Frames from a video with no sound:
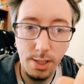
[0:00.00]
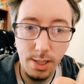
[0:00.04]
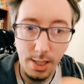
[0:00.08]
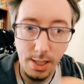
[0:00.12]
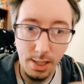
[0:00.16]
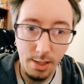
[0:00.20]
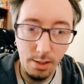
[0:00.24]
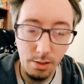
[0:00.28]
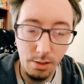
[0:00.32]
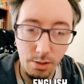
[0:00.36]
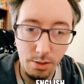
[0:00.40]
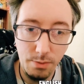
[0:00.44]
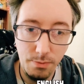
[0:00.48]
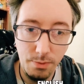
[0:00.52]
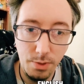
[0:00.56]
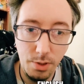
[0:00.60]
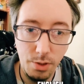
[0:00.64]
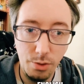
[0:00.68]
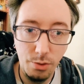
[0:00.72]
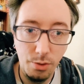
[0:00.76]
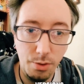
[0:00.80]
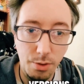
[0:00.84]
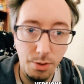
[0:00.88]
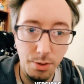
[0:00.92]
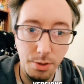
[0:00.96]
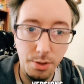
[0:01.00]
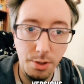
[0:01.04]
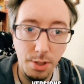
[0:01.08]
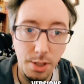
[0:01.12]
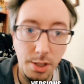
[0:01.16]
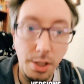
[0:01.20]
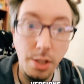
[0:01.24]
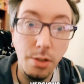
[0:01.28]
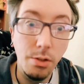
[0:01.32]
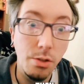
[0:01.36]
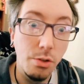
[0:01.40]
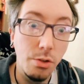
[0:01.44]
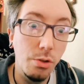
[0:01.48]
English versions,
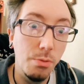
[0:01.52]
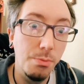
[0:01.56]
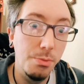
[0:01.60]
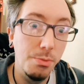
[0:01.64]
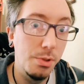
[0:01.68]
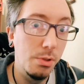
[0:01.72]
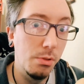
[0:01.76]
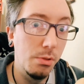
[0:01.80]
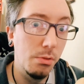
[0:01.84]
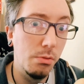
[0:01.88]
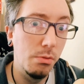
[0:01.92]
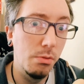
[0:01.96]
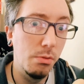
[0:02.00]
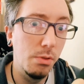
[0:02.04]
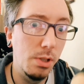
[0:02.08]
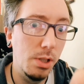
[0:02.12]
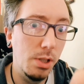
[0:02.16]
and then you jump to